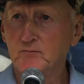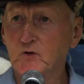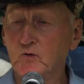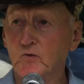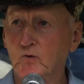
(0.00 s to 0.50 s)

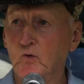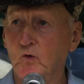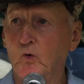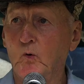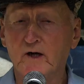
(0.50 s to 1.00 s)
Bill
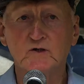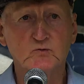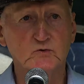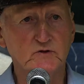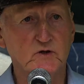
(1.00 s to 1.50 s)
always
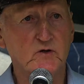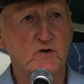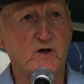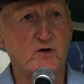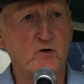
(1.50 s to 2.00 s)
was a
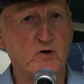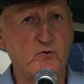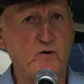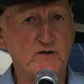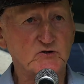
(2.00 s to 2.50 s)

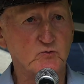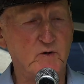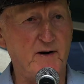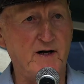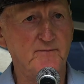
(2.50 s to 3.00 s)
great
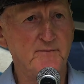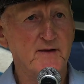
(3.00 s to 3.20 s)
swimmer.